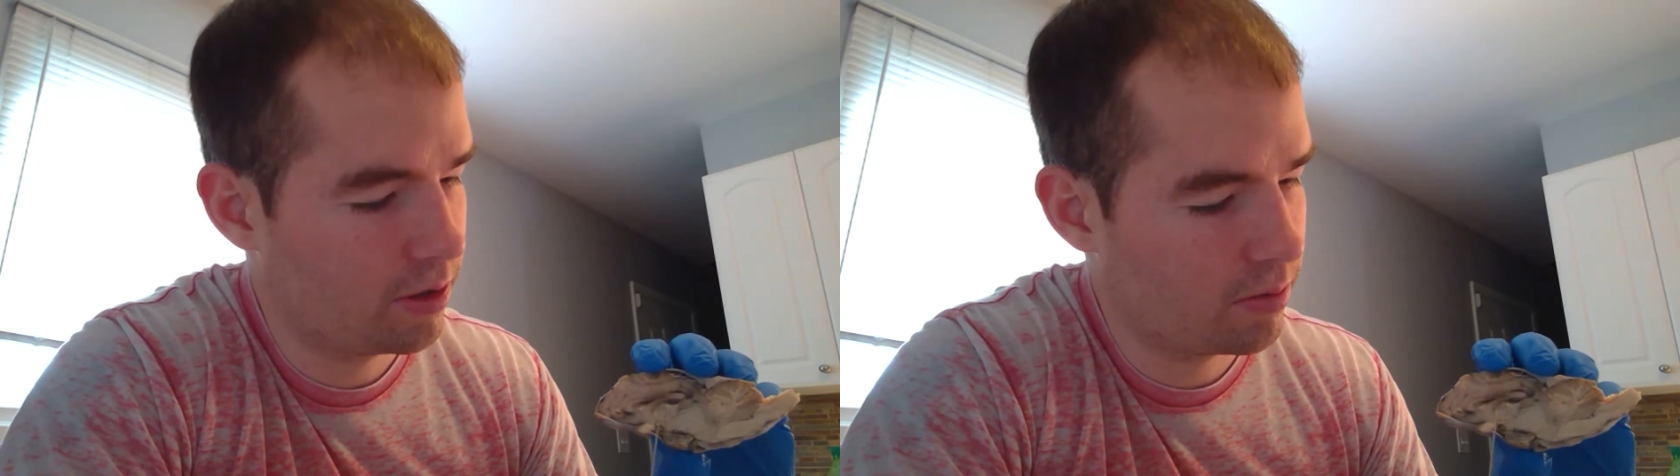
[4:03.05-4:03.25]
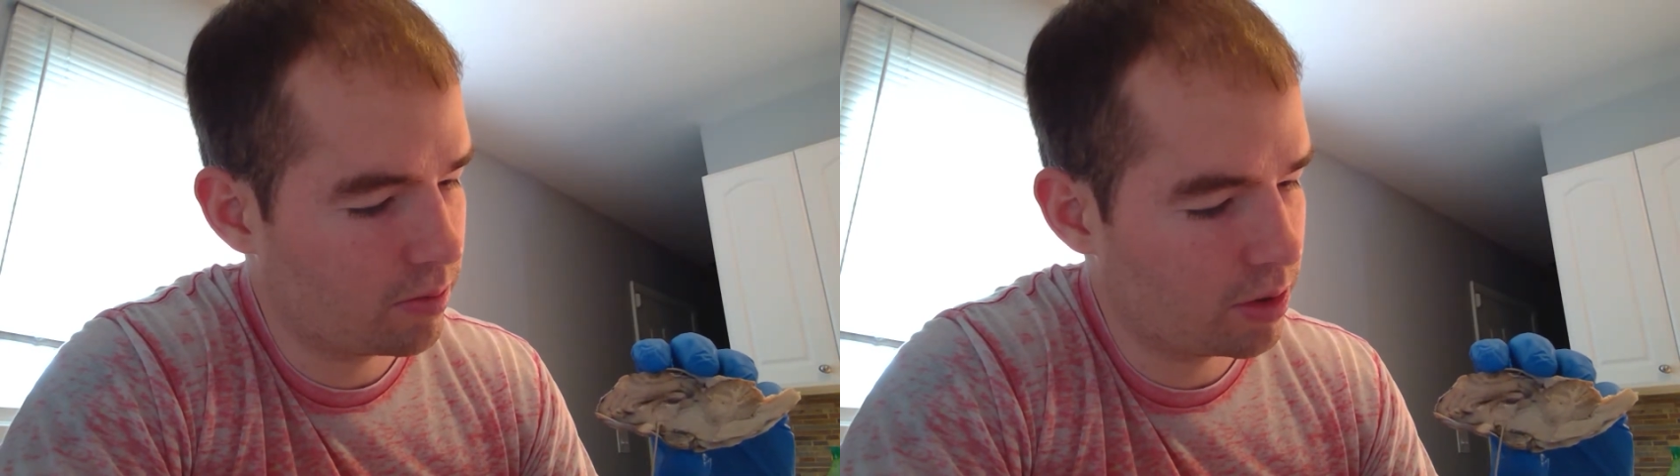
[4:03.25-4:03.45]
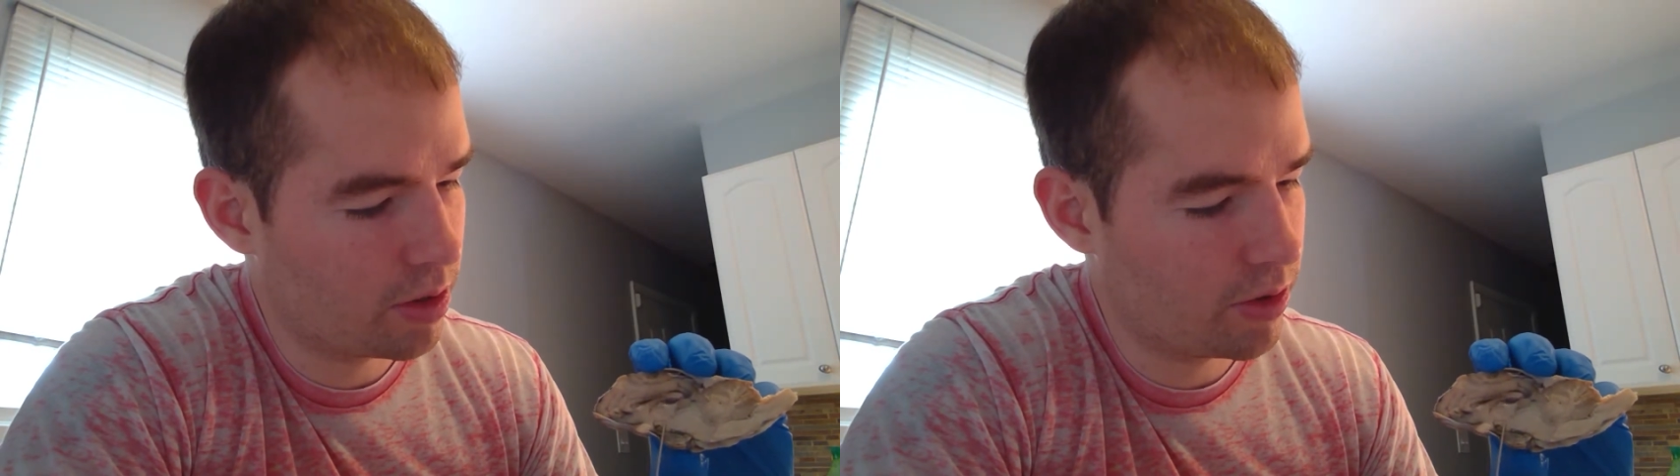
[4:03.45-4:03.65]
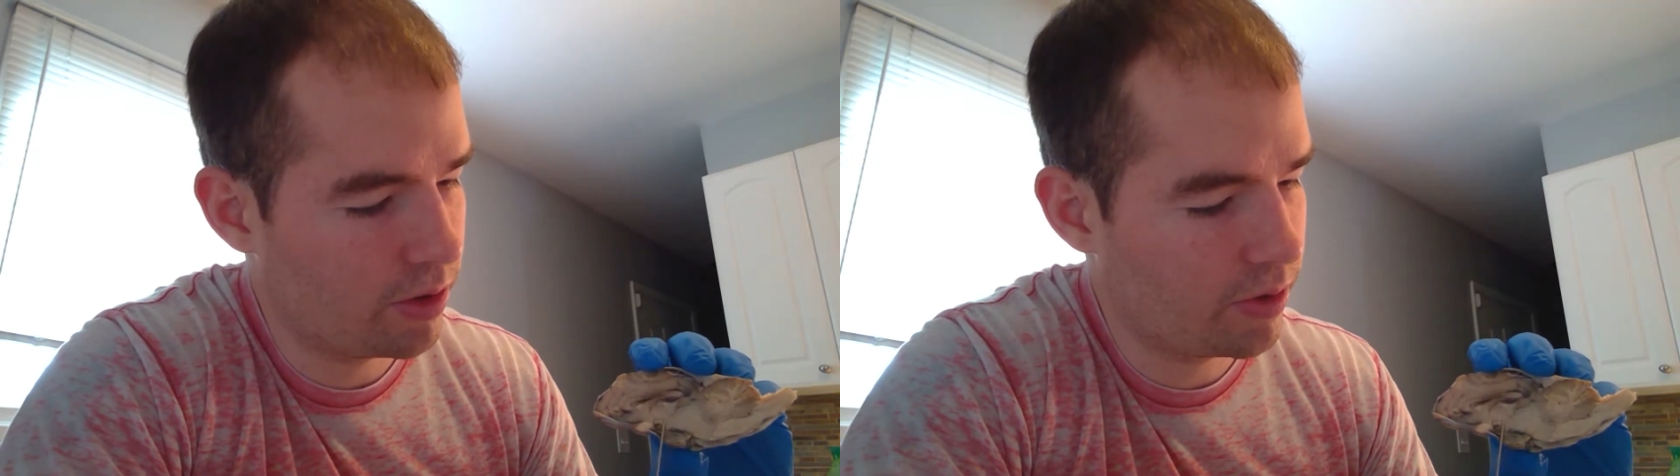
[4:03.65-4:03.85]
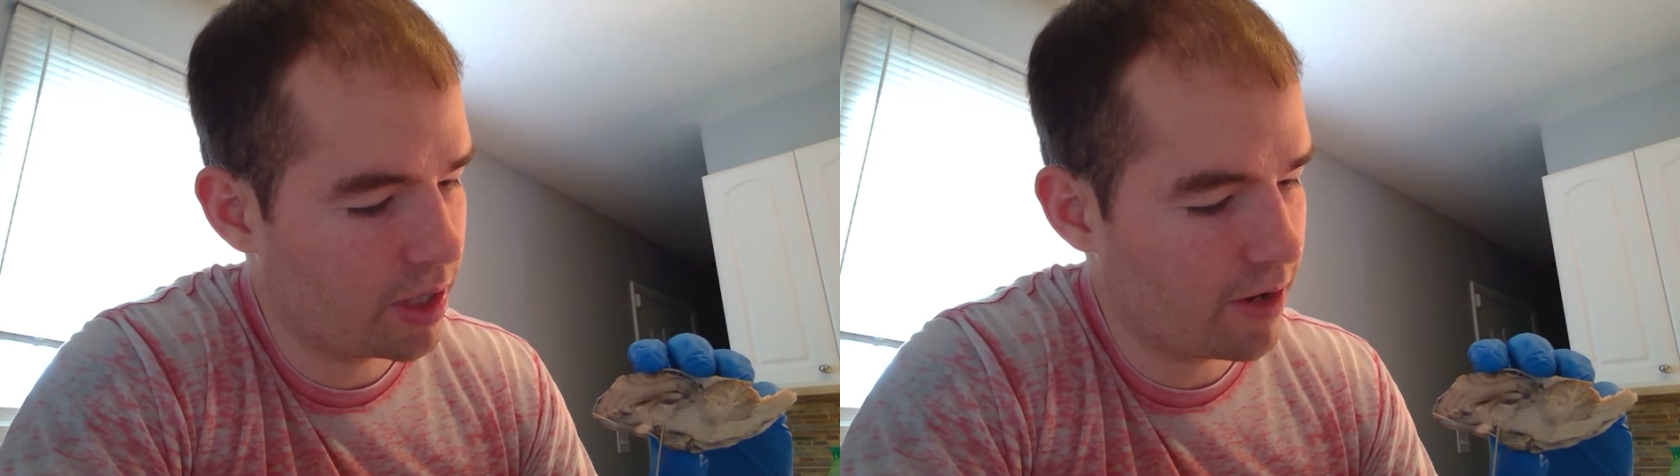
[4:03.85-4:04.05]
And below
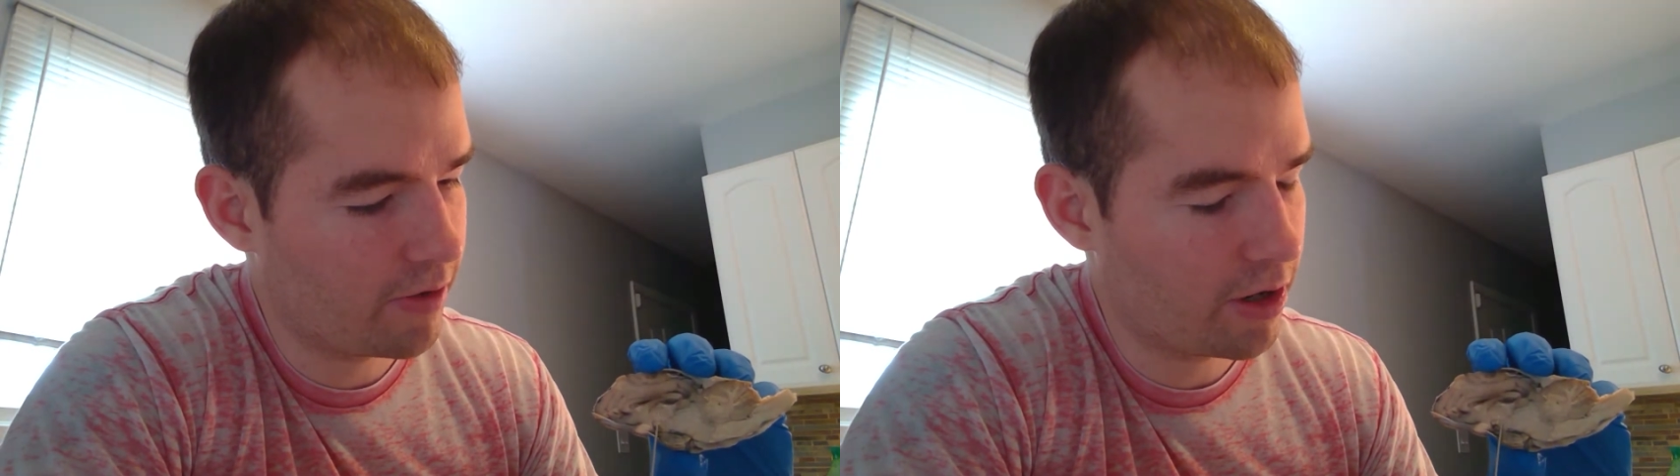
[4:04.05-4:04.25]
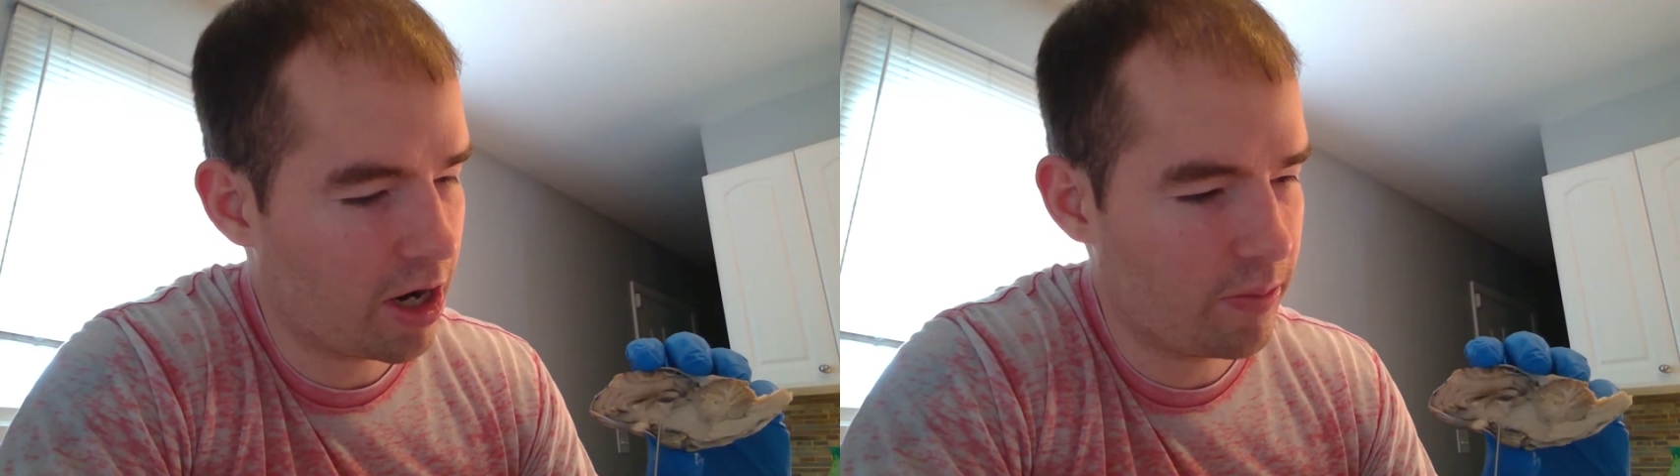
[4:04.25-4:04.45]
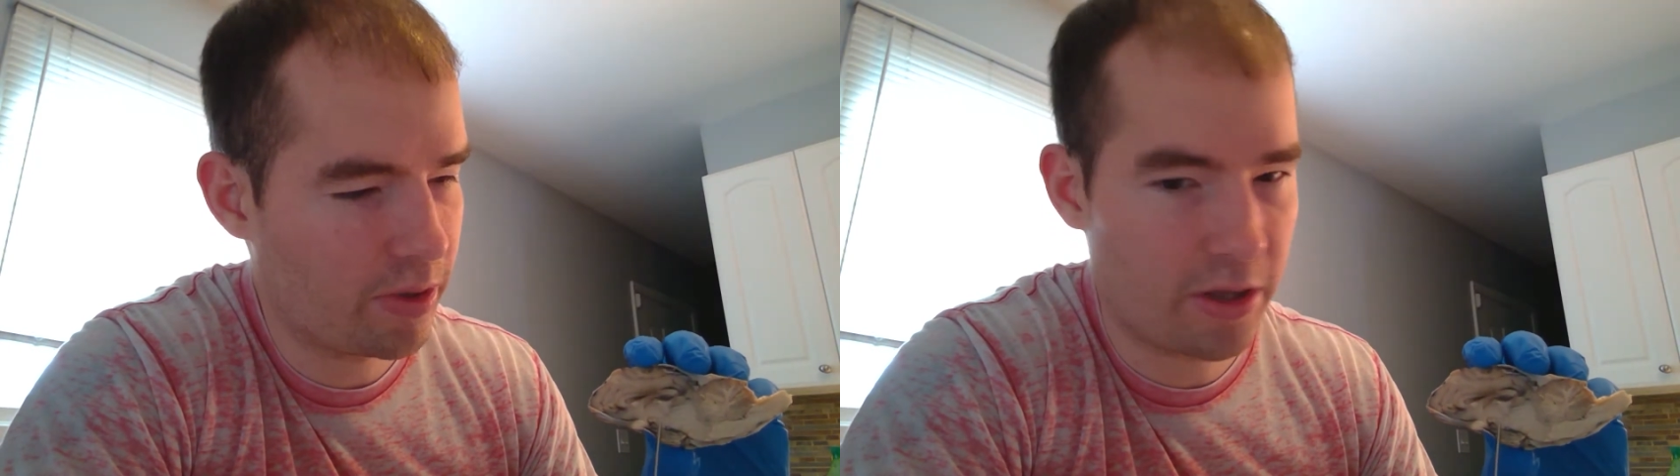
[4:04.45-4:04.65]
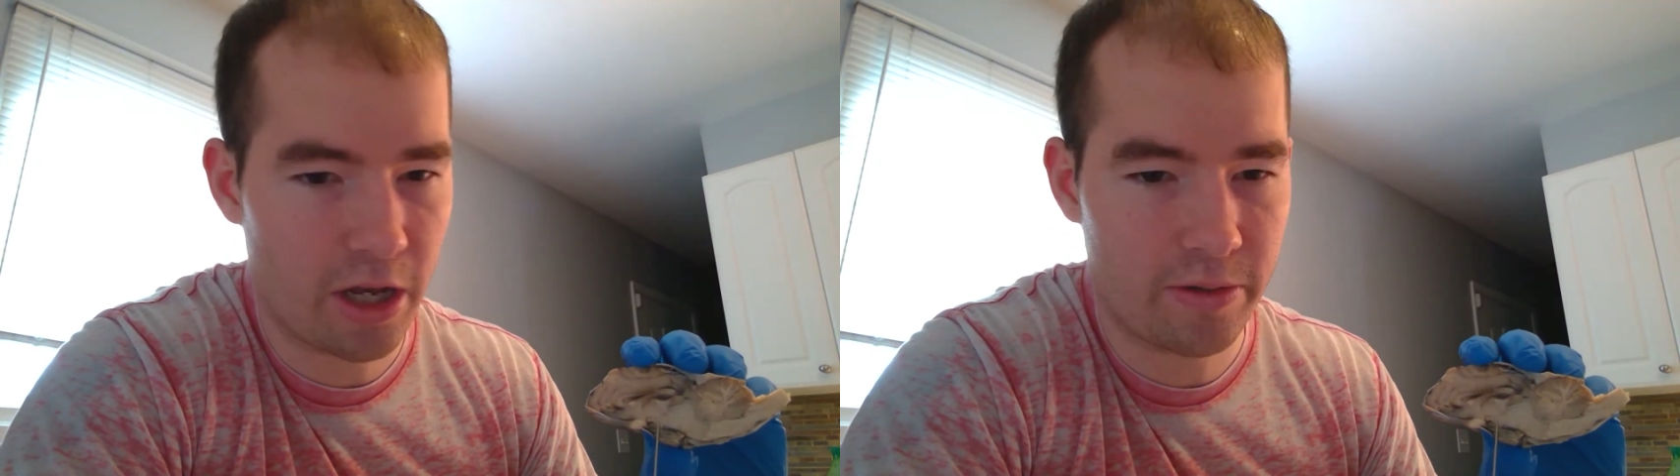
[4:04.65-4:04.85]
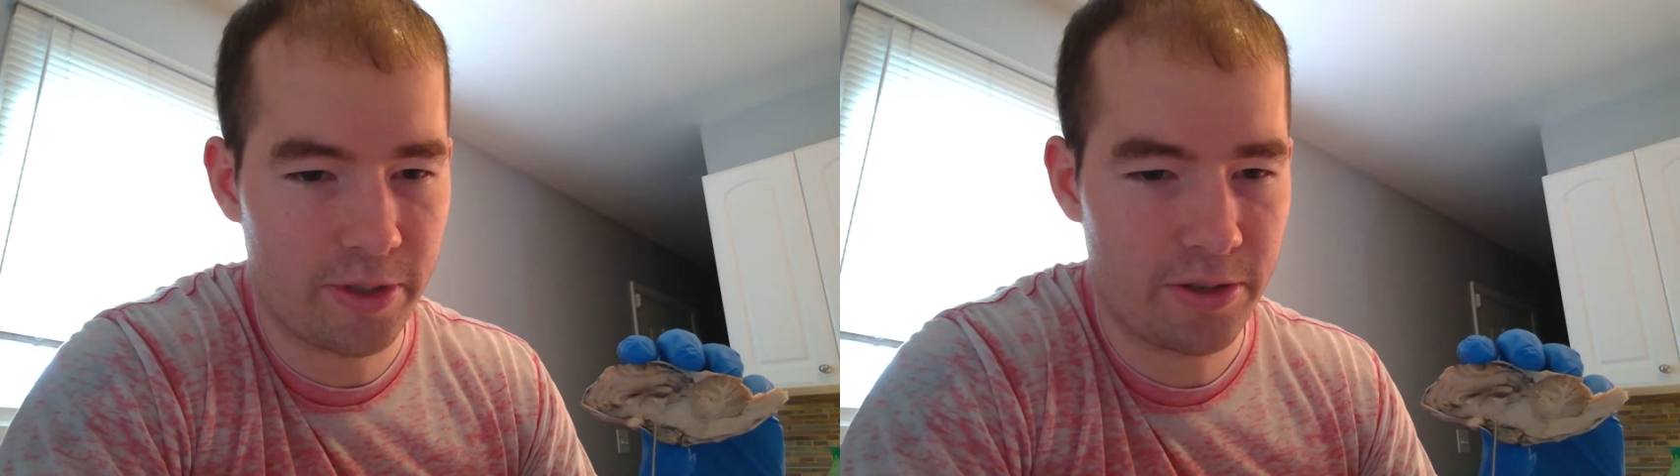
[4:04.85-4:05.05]
it we'd have our
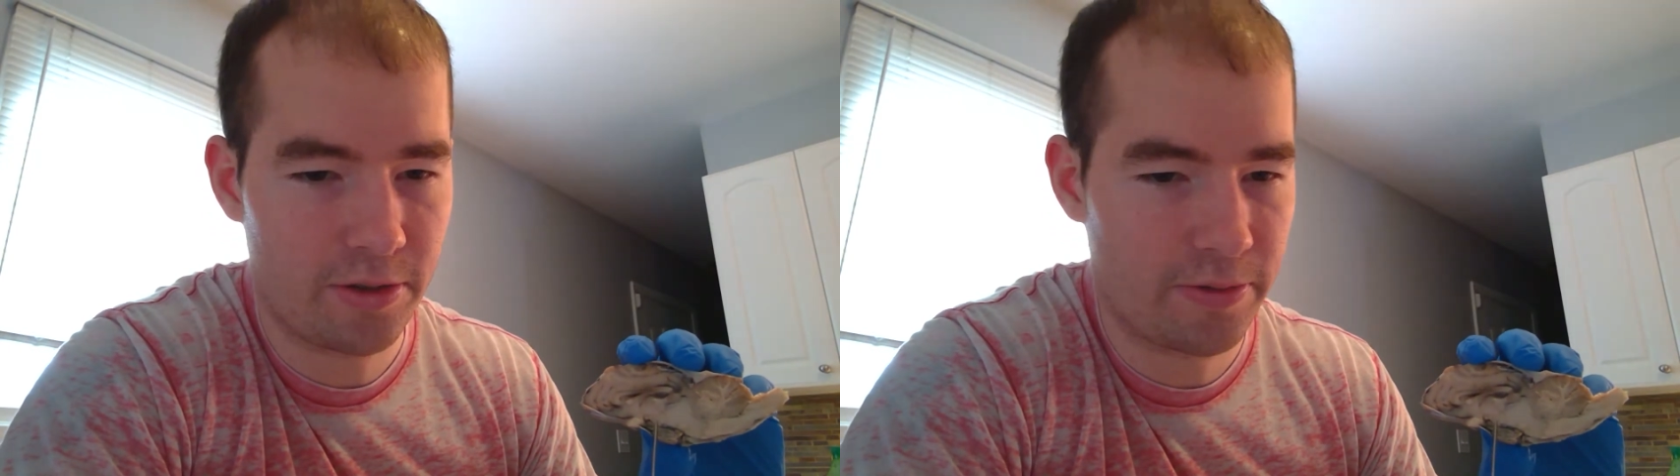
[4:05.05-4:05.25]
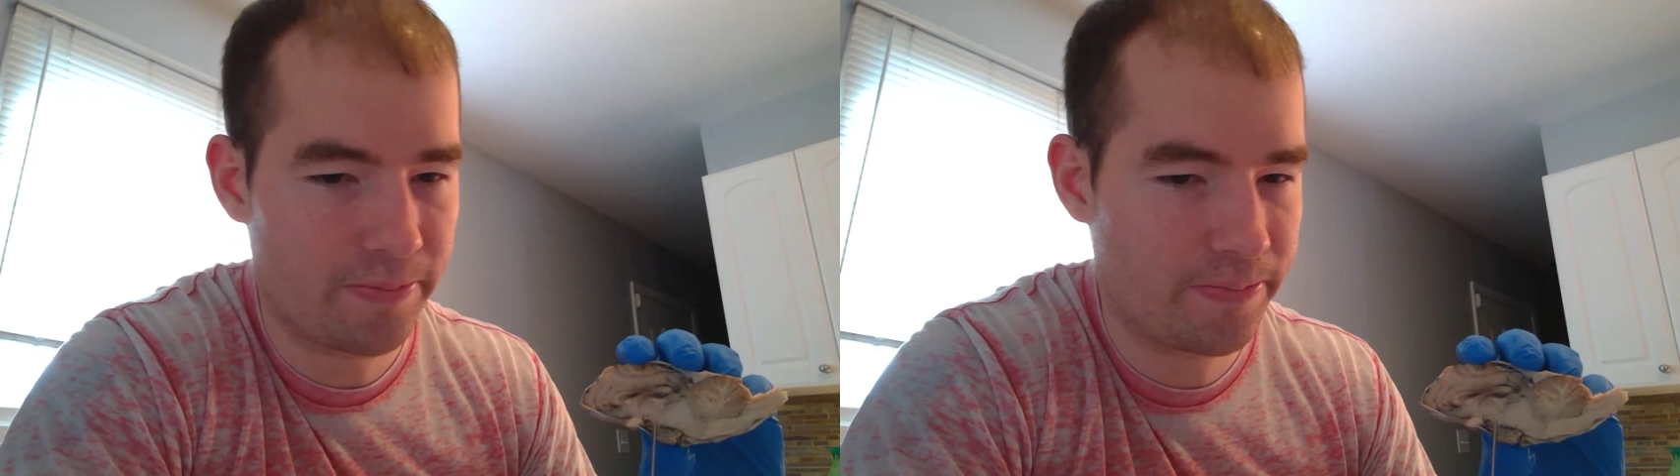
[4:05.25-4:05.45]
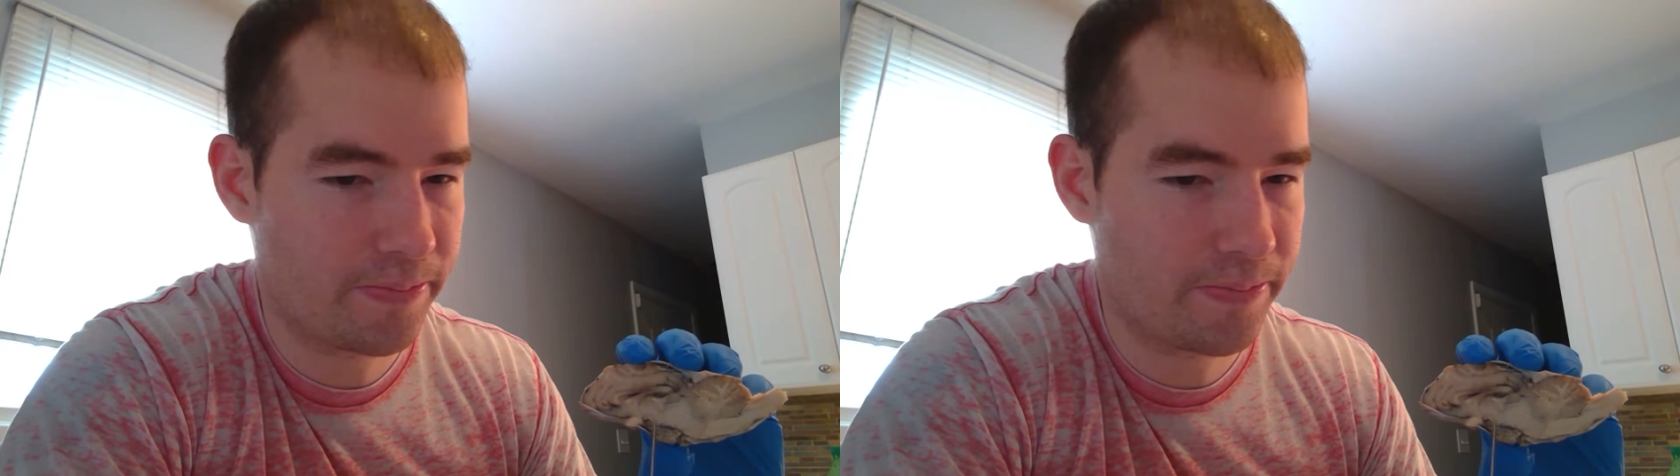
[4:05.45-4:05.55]
hypothalamus.